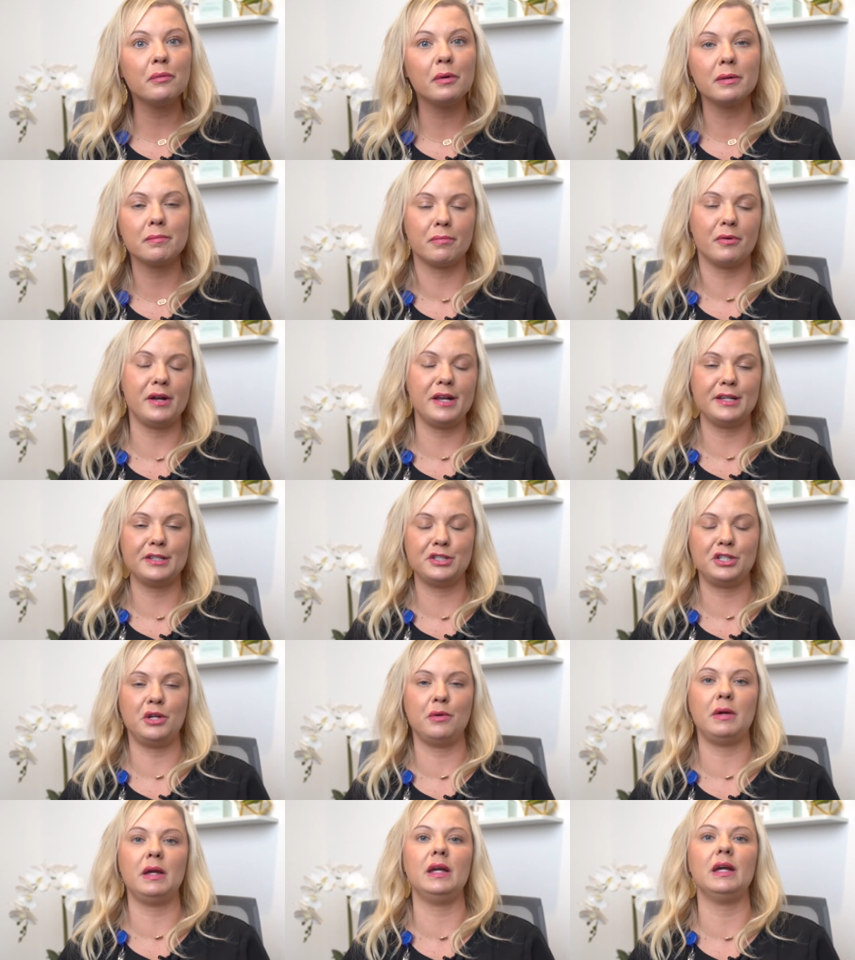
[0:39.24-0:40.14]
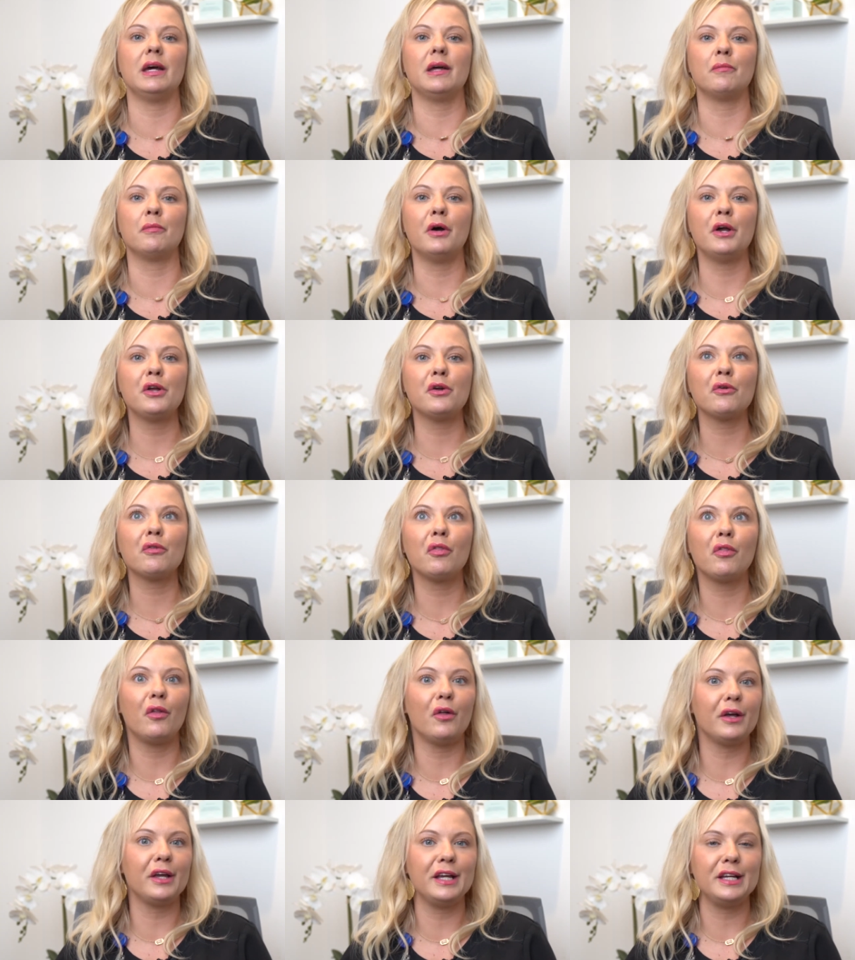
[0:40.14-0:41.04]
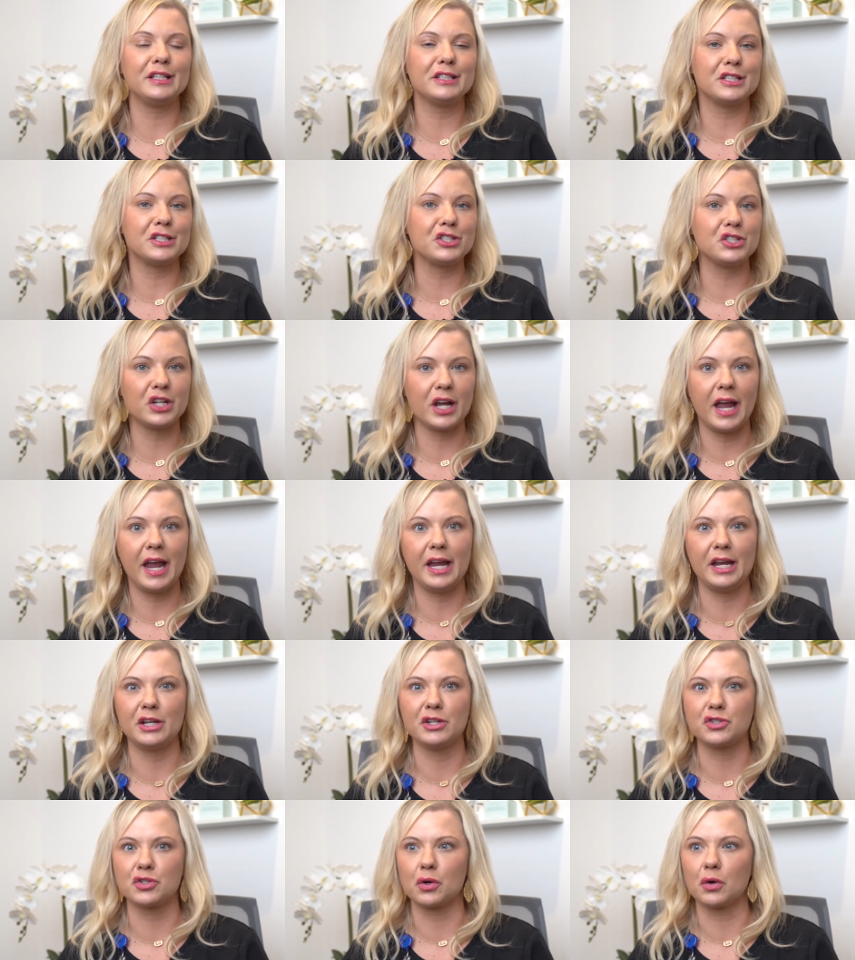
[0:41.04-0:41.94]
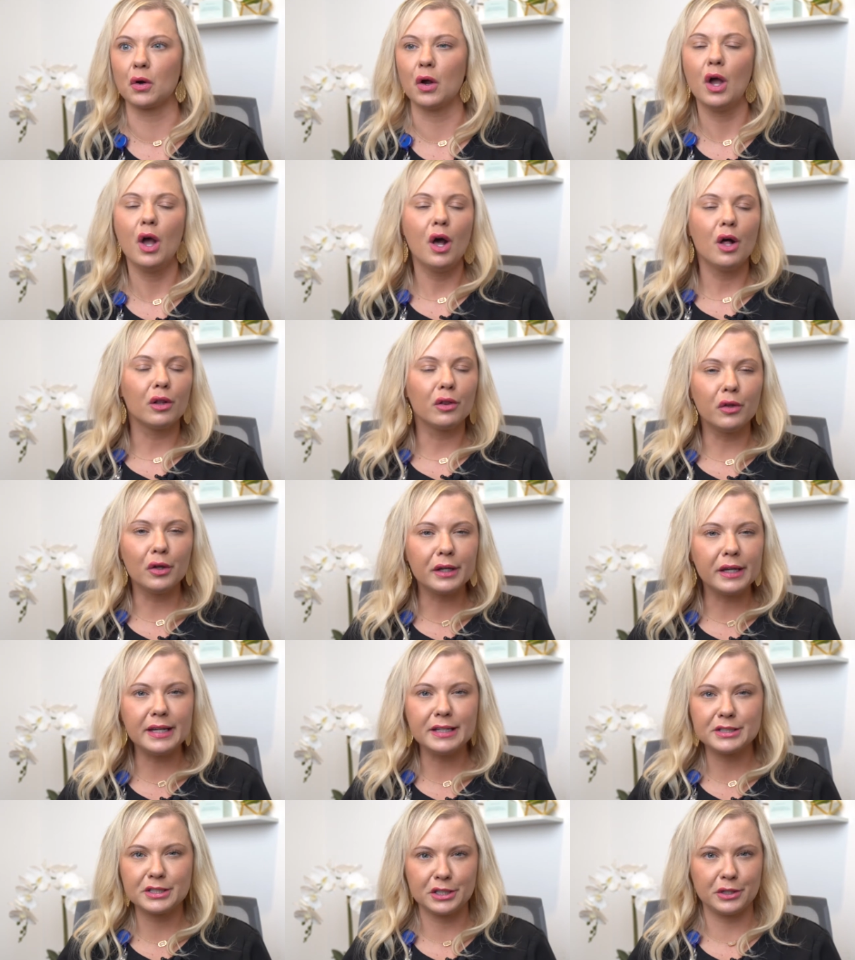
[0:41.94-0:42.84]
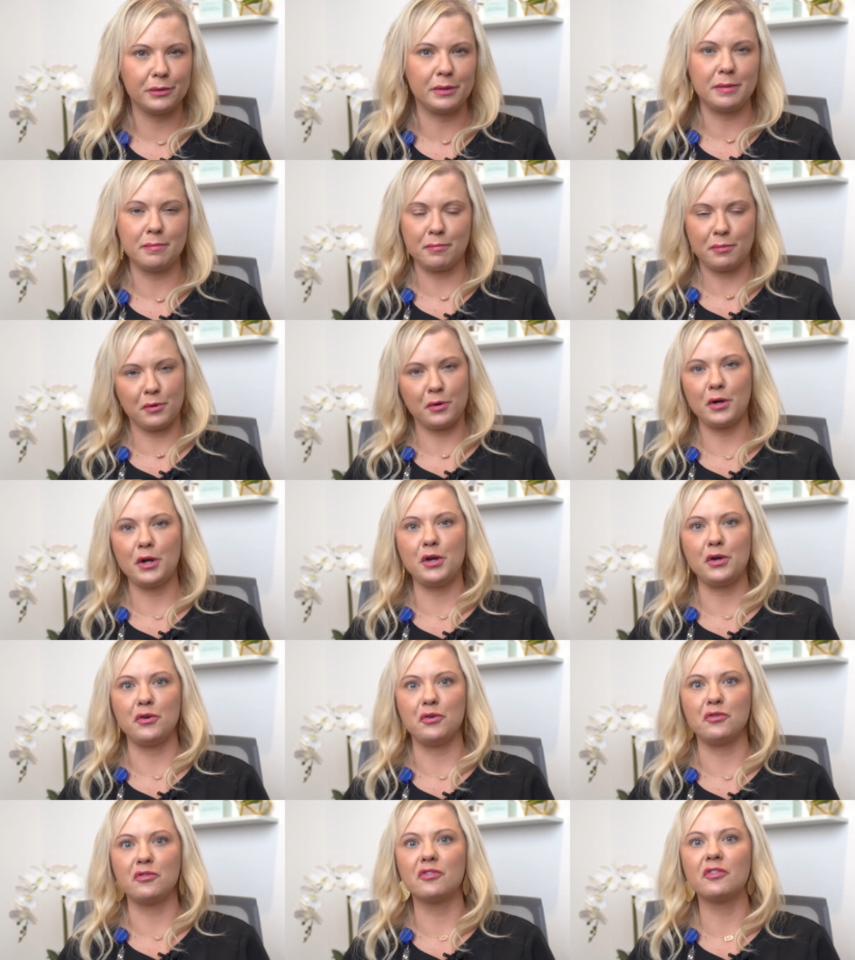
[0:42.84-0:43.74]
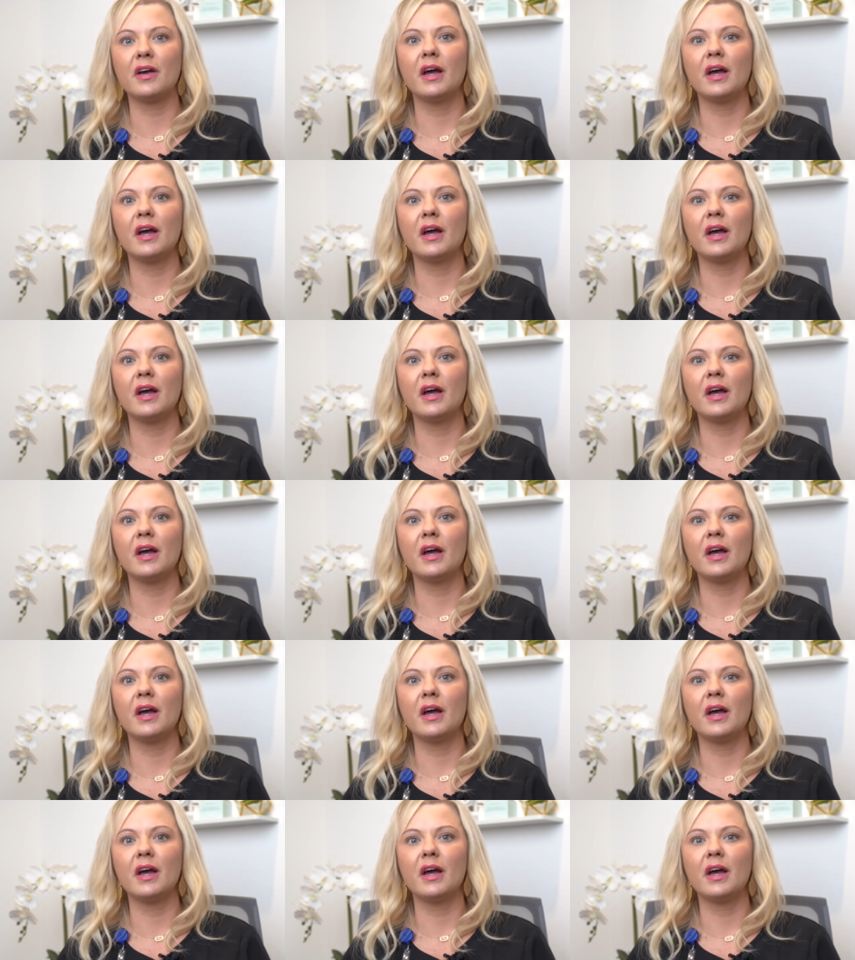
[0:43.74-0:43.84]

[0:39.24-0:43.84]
what brings you in, what you're looking to change or looking to improve